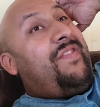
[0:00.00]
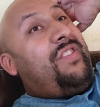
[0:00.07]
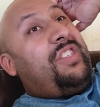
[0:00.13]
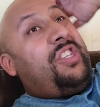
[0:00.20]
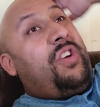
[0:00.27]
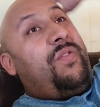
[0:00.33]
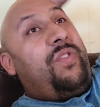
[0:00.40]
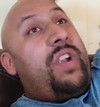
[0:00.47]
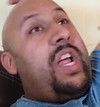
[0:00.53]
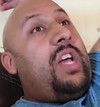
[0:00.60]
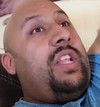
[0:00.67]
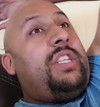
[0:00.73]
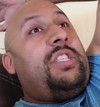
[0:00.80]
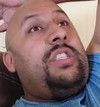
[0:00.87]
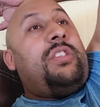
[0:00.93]
Well, so for
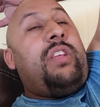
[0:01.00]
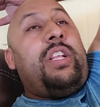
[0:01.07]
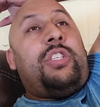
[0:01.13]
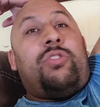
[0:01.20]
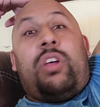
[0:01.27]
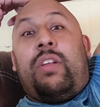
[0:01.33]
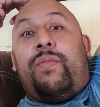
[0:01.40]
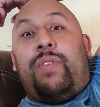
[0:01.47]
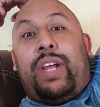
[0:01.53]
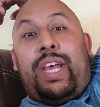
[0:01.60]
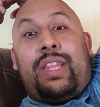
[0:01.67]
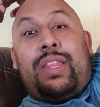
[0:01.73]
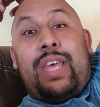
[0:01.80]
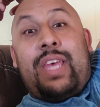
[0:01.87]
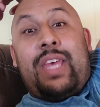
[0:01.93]
now, let's just let's try to
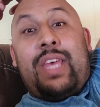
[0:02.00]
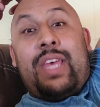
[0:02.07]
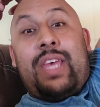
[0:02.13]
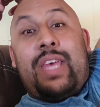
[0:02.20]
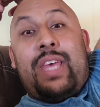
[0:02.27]
forget that.